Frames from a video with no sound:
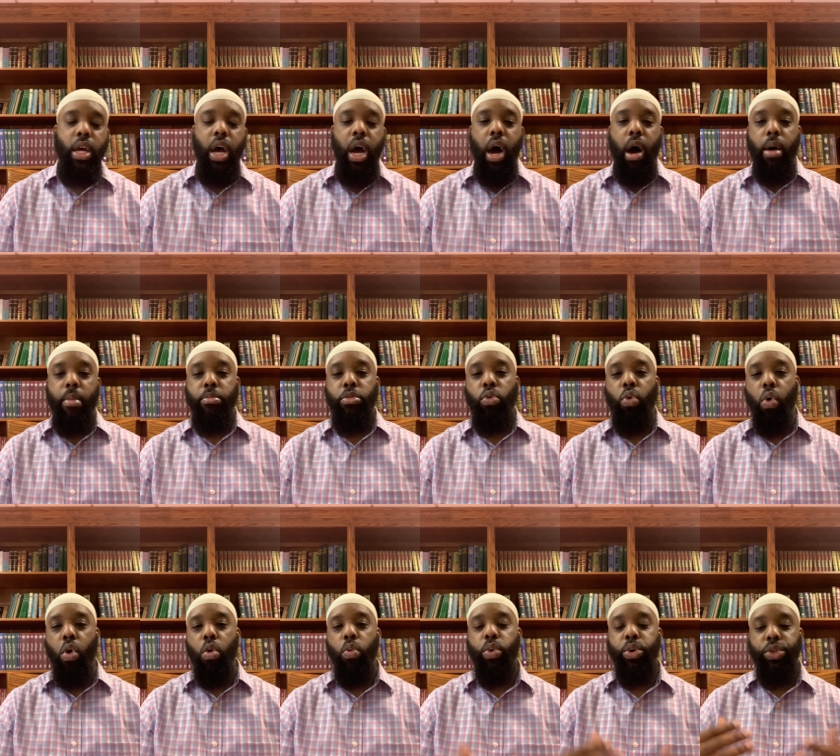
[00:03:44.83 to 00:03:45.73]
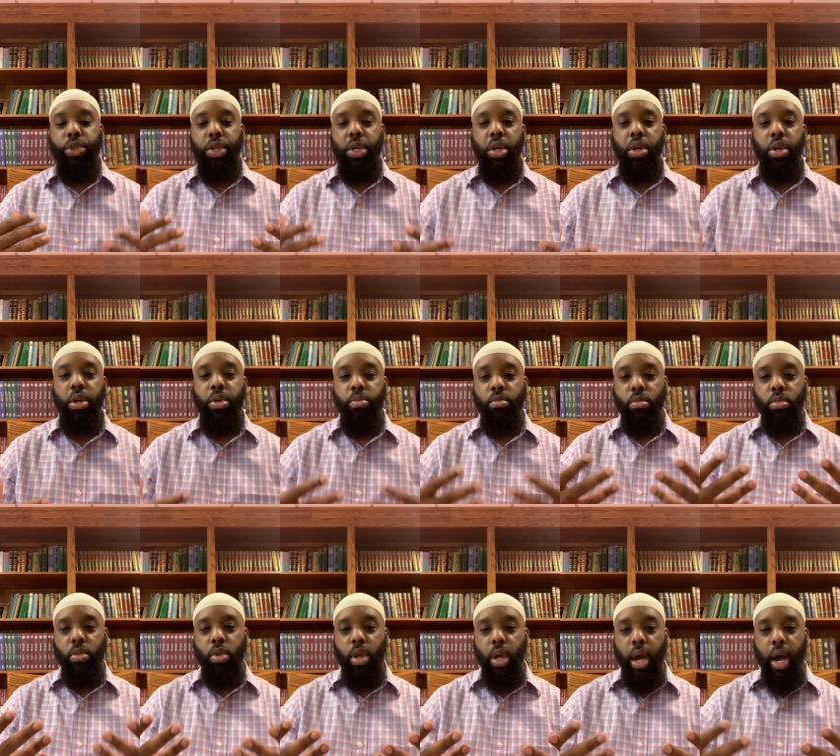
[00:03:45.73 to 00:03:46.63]
um, nor was he
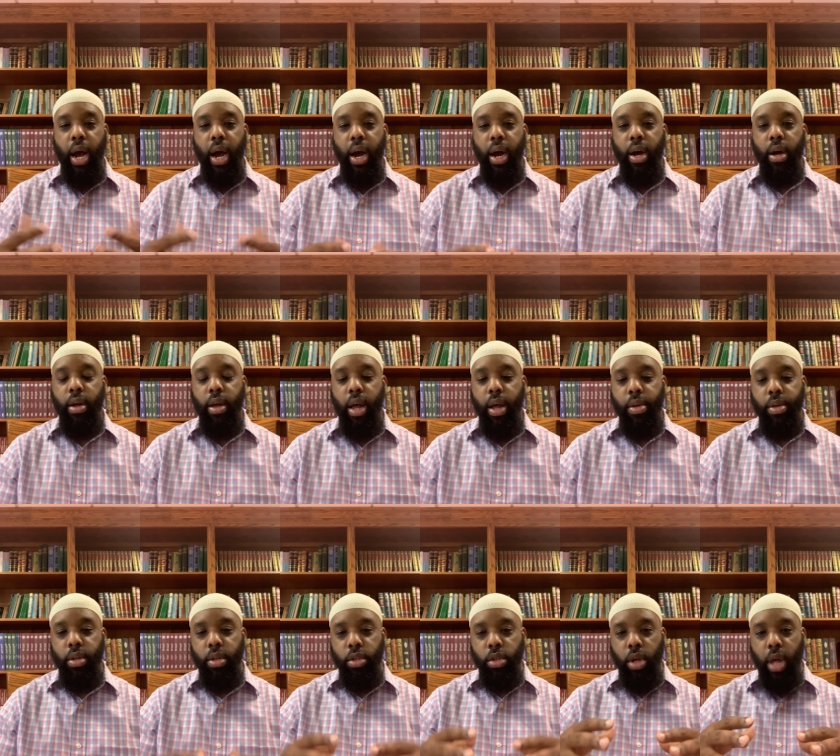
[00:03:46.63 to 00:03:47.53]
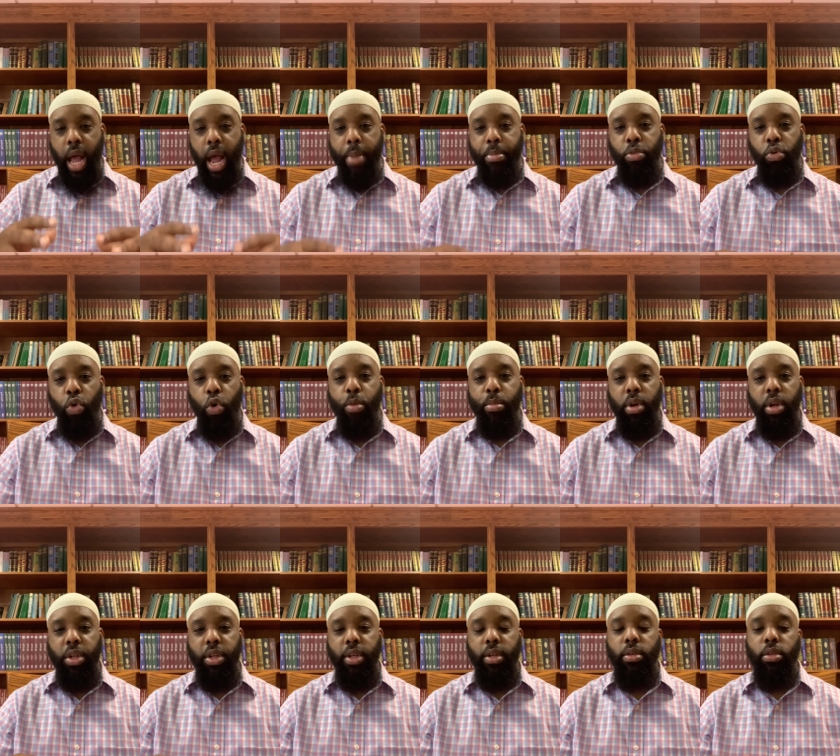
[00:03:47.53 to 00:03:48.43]
uh,
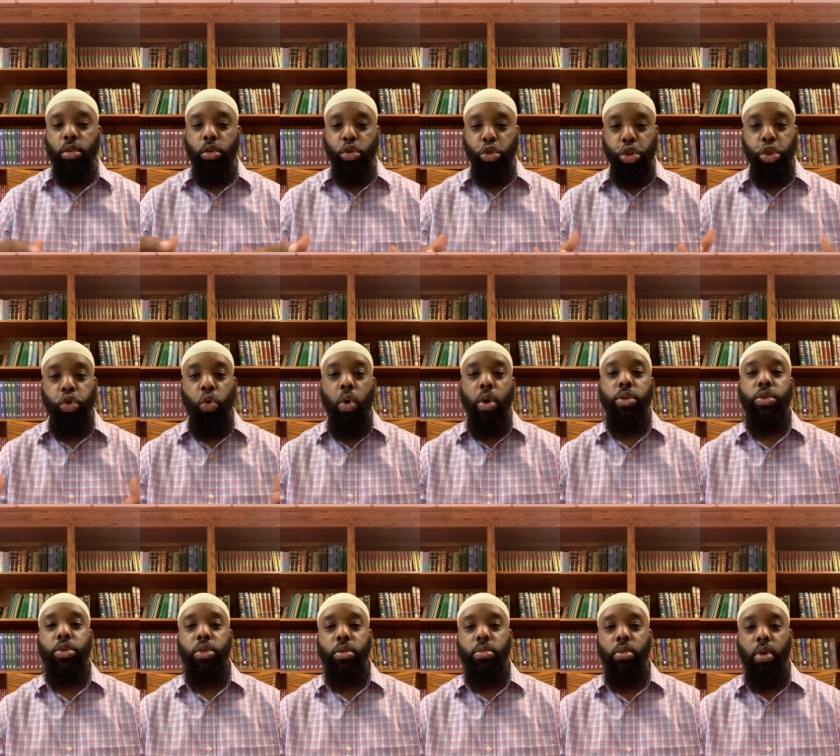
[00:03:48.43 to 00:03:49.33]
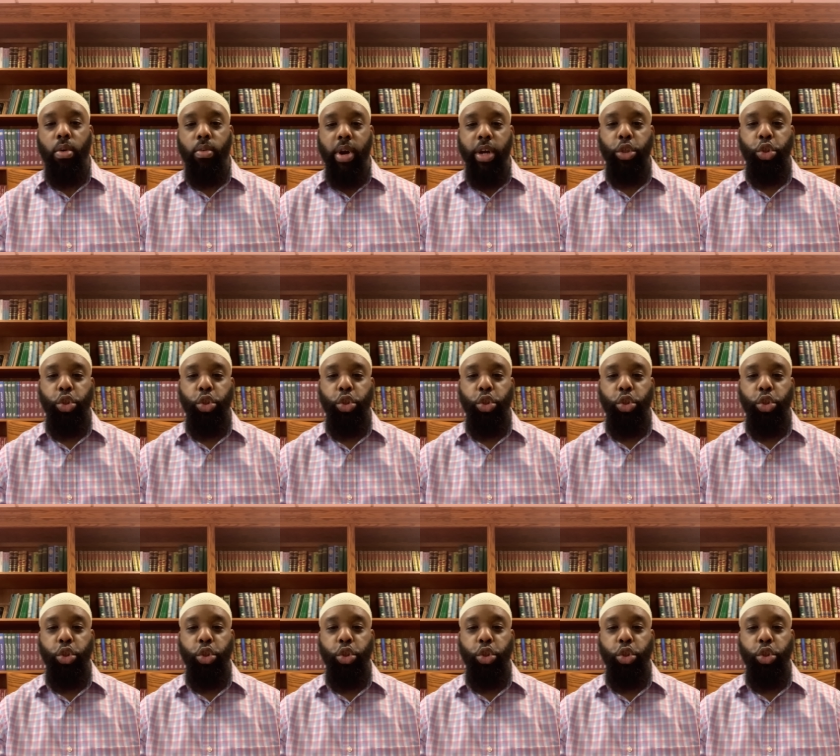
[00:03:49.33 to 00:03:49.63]
abnormally short, all right?